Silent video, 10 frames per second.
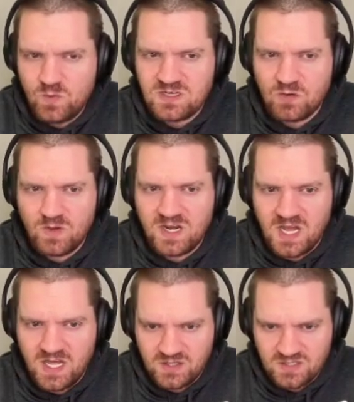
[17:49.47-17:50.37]
We don't want
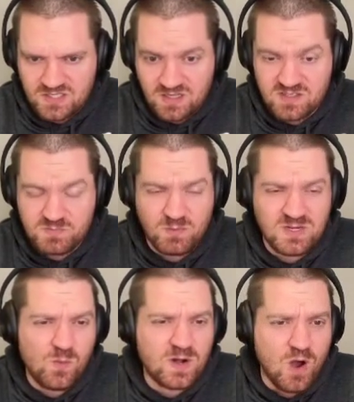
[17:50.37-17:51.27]
to undershell this, but
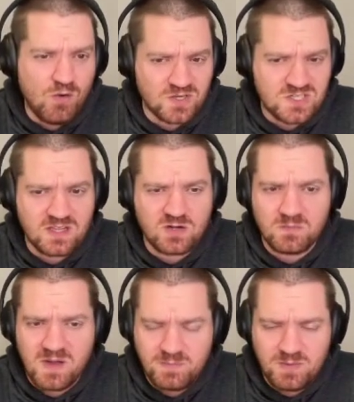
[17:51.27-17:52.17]
we don't want to overshell it
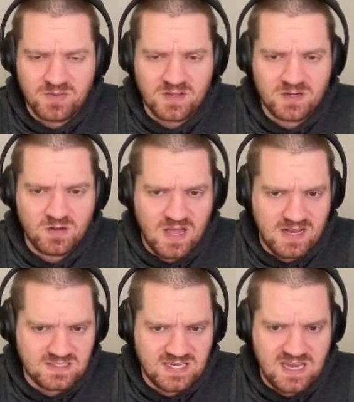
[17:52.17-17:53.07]
and remind people there are no
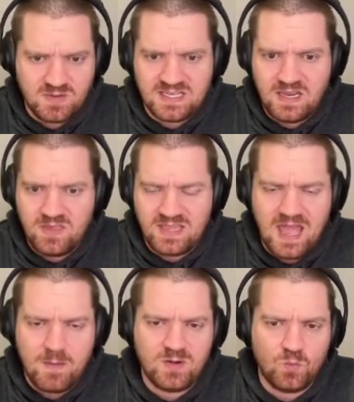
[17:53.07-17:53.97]
locks in gambling. Anything
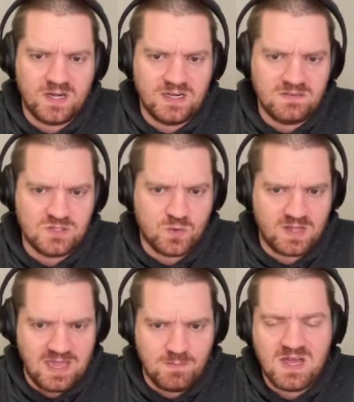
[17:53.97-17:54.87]
can happen in one
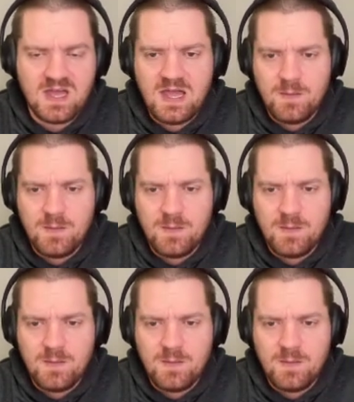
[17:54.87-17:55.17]
individual game.